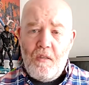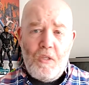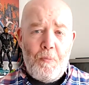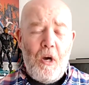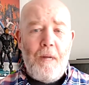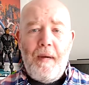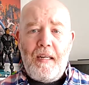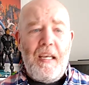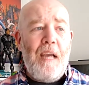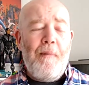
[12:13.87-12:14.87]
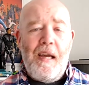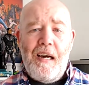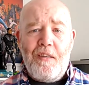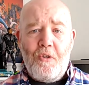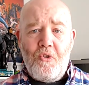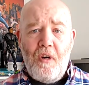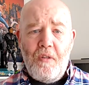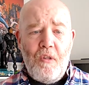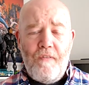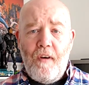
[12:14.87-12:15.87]
Spider-Man kicked my ass. I was trying
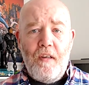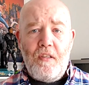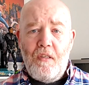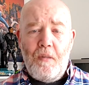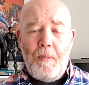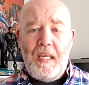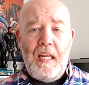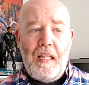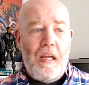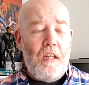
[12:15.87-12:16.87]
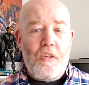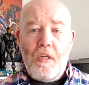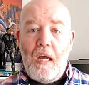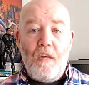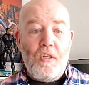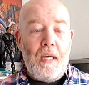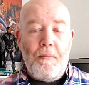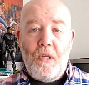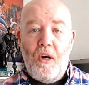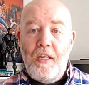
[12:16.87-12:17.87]
to do the fights at the beginning. I just
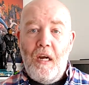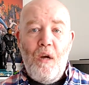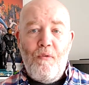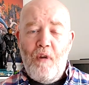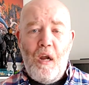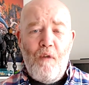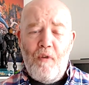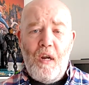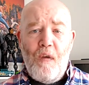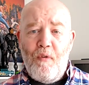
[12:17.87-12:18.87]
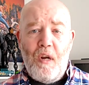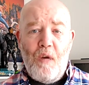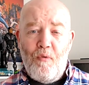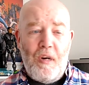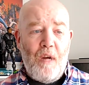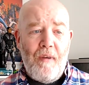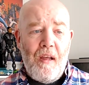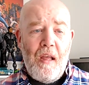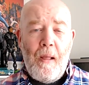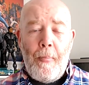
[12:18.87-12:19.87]
kept dying over and over and over and over and
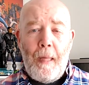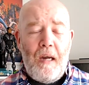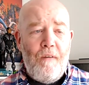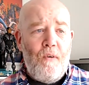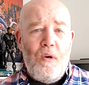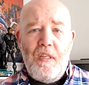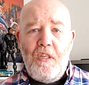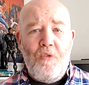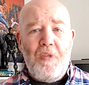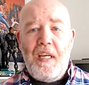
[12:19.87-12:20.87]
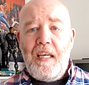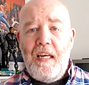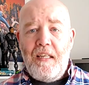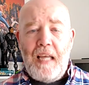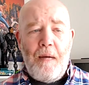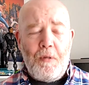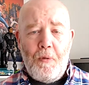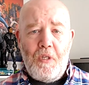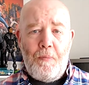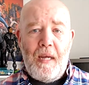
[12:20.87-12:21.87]
over. And I thought, this is ridiculous. How am I
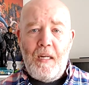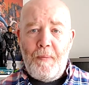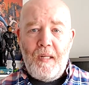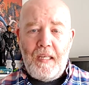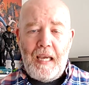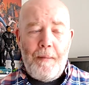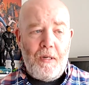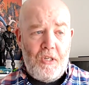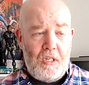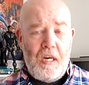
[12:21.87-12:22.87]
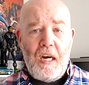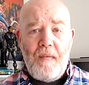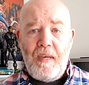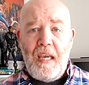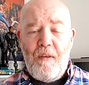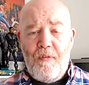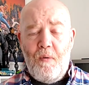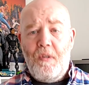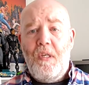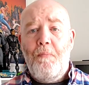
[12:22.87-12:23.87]
supposed to play this bloody game? I just can't even get
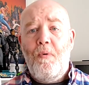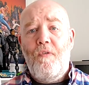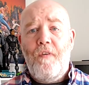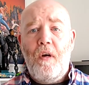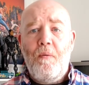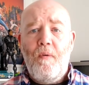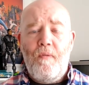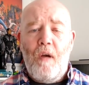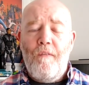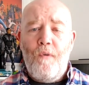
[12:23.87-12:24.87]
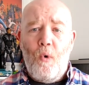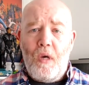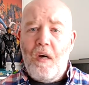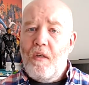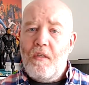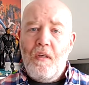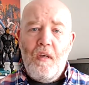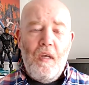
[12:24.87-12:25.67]
through a simple fight with like 4 guys.